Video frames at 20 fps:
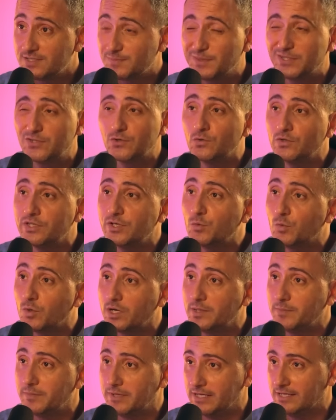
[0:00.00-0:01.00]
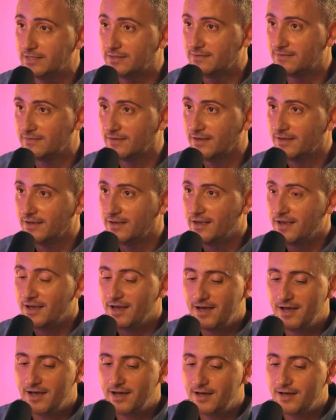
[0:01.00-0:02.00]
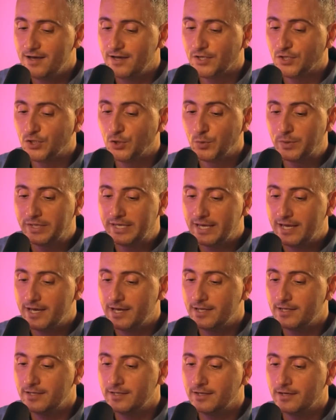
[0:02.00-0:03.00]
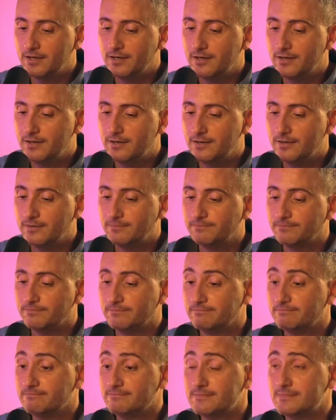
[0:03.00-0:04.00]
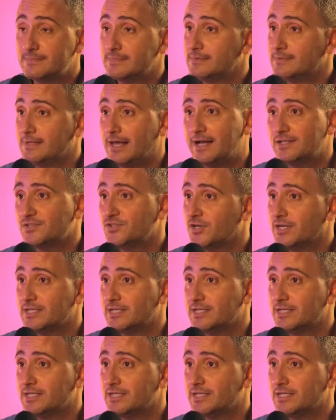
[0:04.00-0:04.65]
but only 1 minute. You can answer